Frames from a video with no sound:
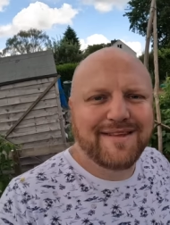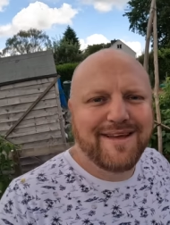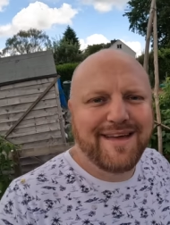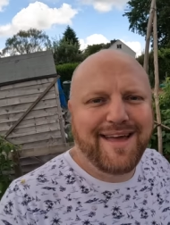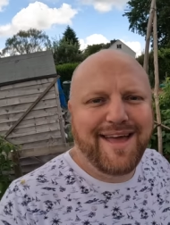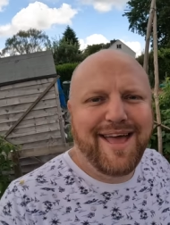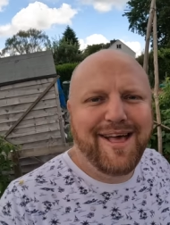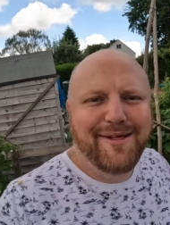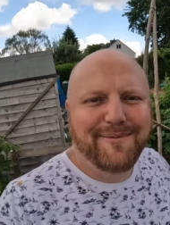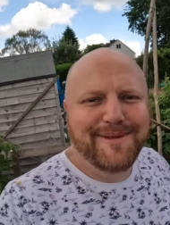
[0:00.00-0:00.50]

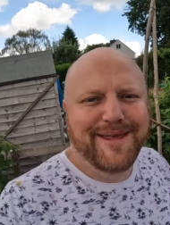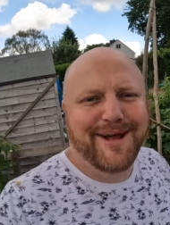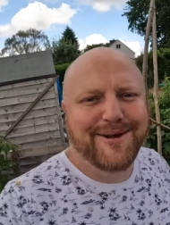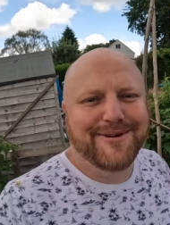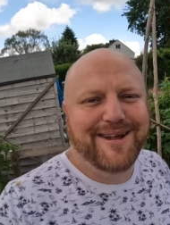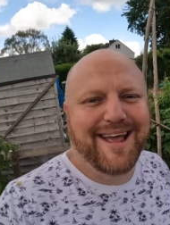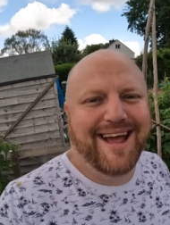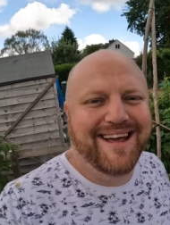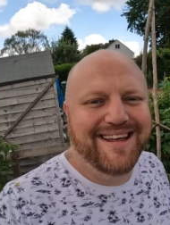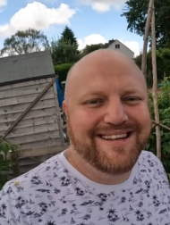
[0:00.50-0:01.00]
Help me
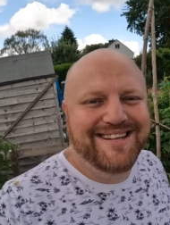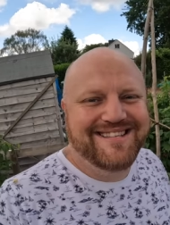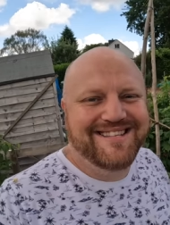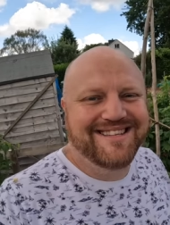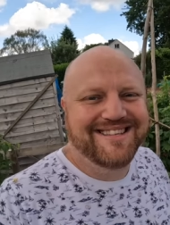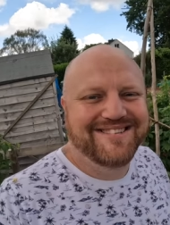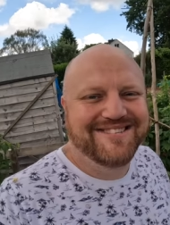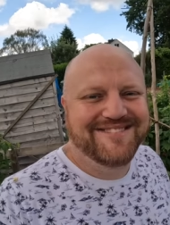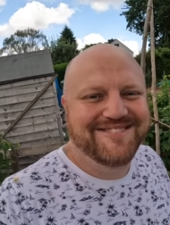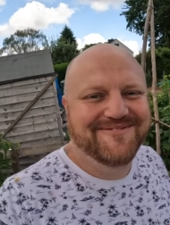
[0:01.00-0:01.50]
out, guys.
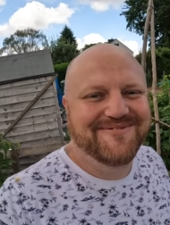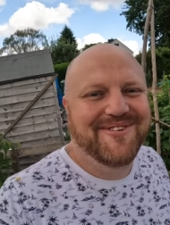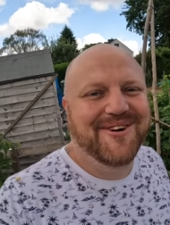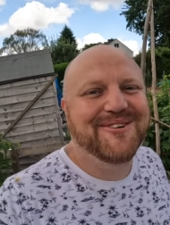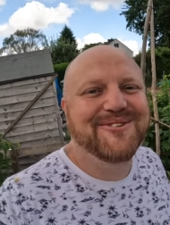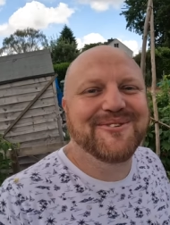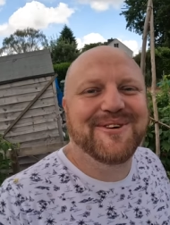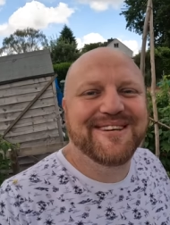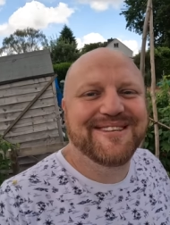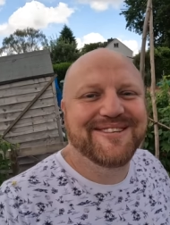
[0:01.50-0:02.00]

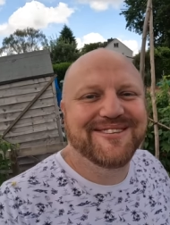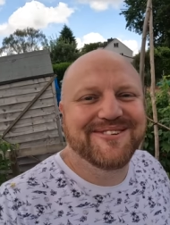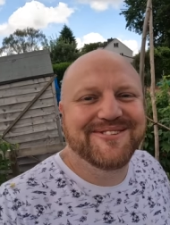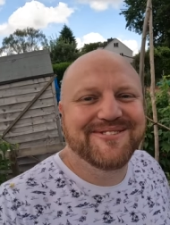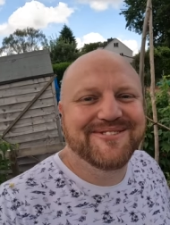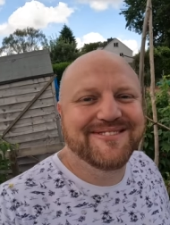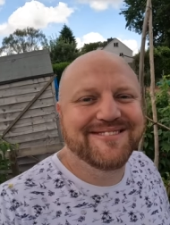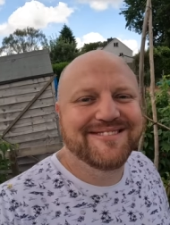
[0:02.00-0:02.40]
What do I do?